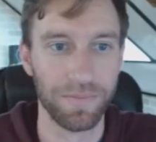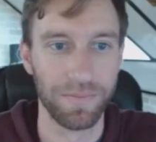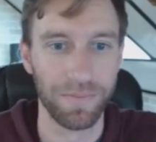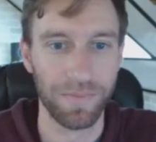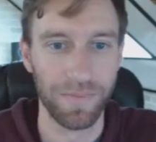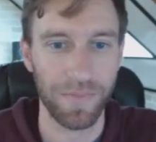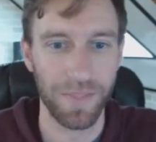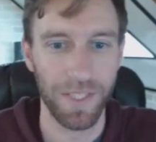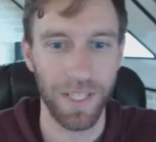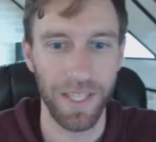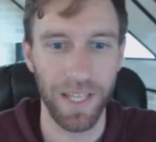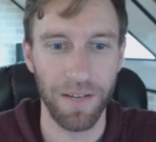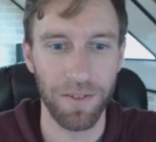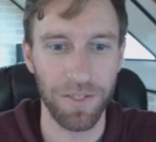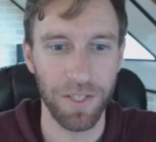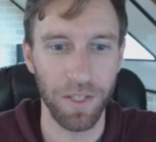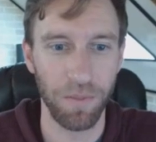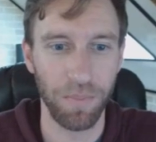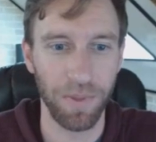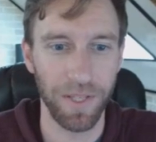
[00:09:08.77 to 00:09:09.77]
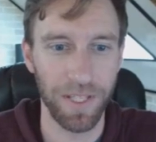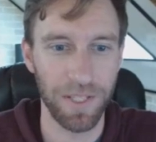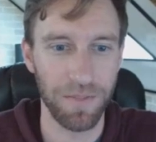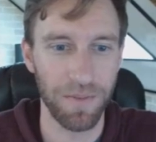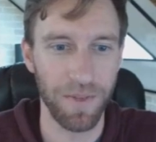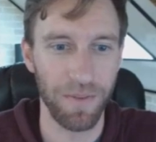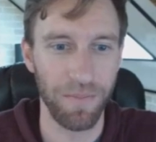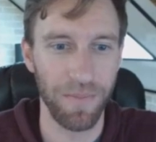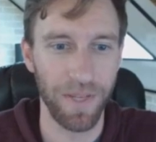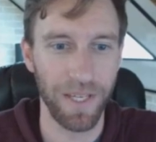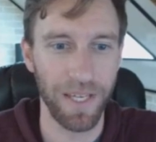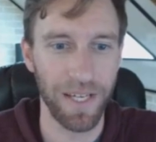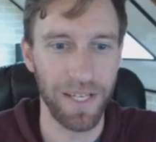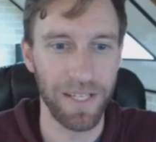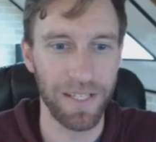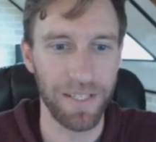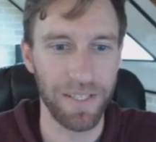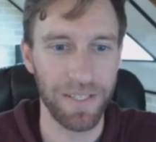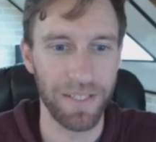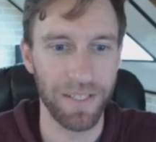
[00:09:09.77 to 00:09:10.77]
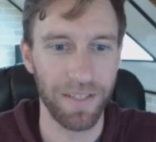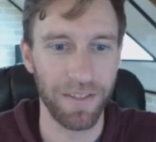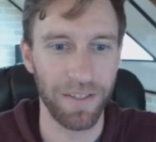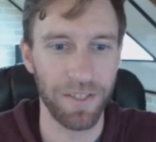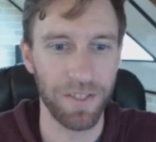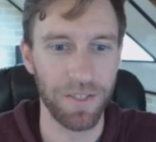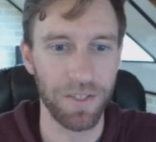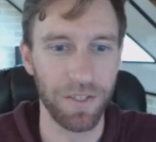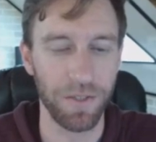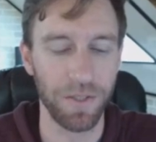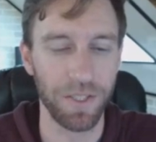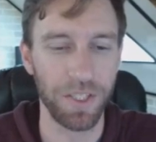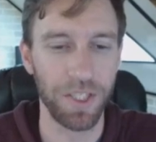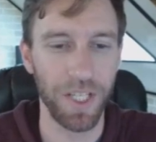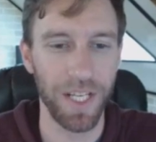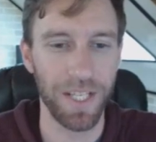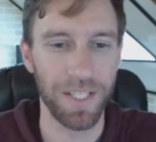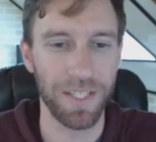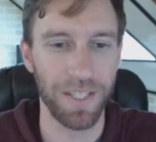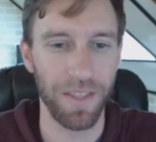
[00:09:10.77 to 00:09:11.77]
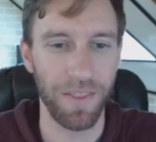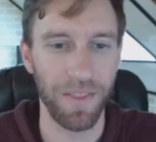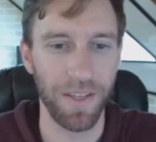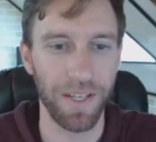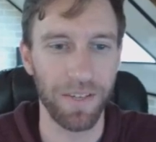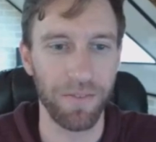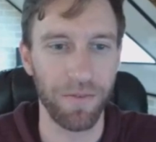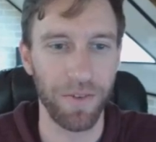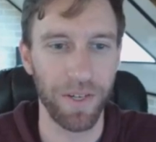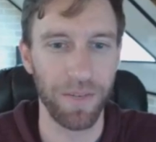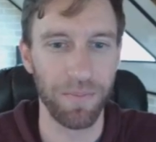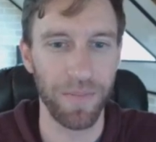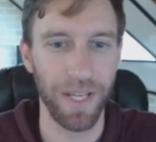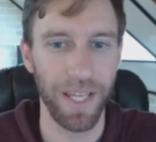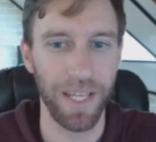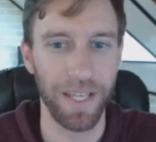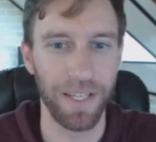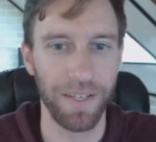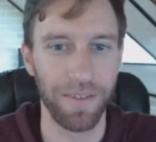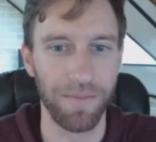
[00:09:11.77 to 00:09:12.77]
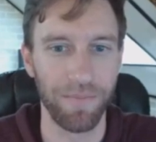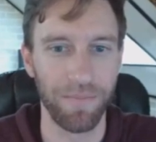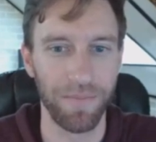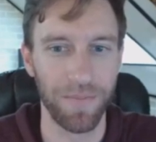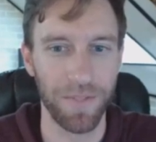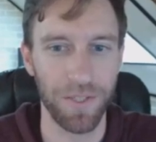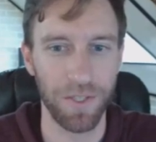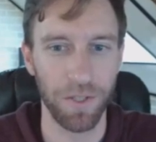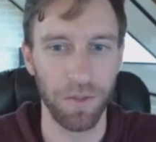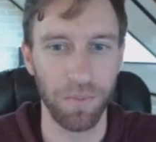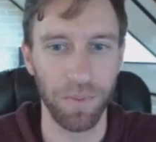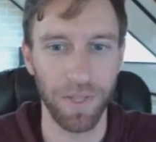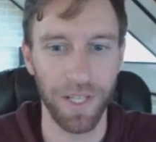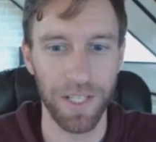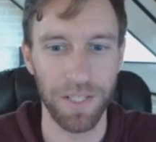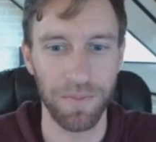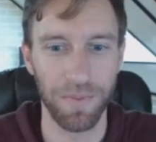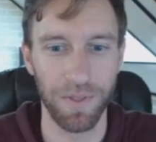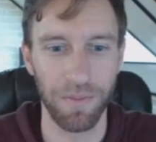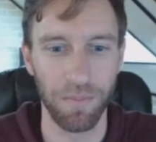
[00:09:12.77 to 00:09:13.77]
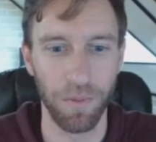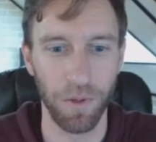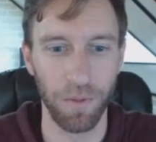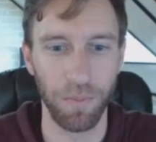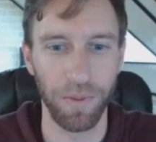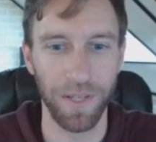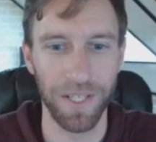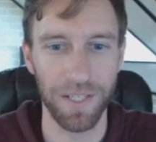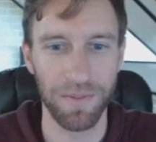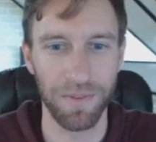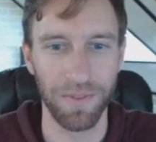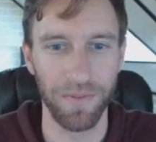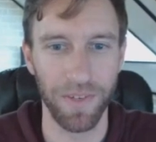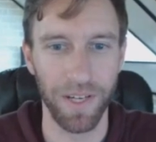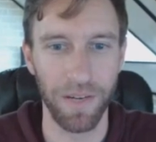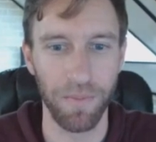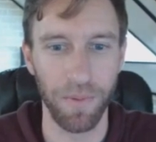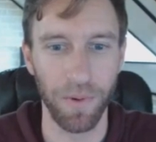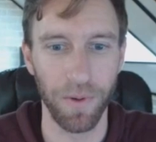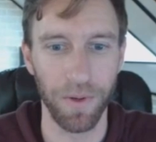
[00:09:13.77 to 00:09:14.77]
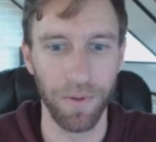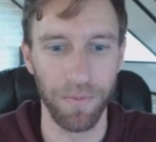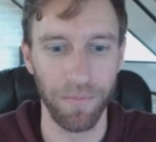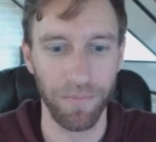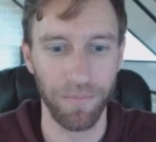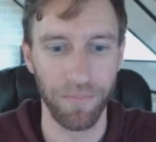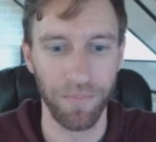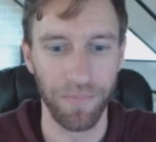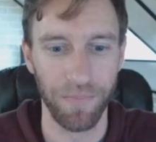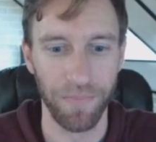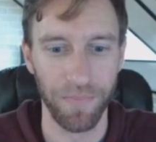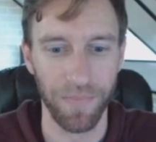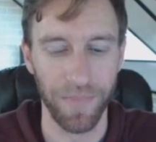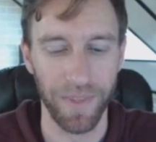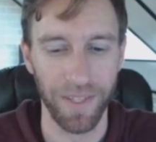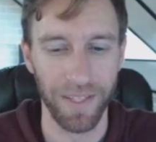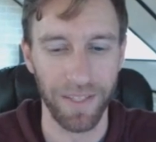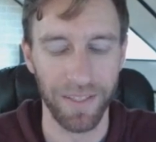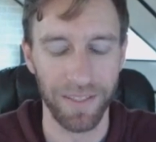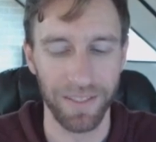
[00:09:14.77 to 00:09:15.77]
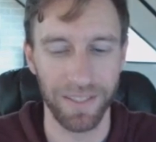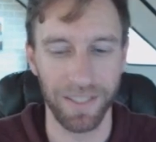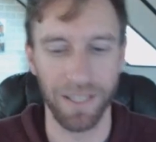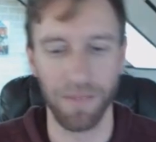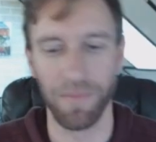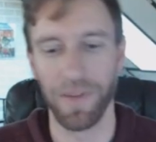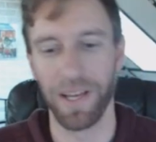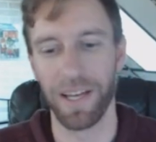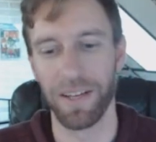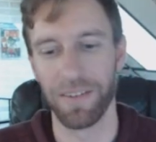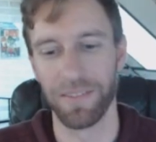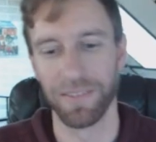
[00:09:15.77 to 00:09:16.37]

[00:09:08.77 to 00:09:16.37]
See, that was good placement, because there is no adjacent thing for him to hit. So placement, board placement, very important. Oh man.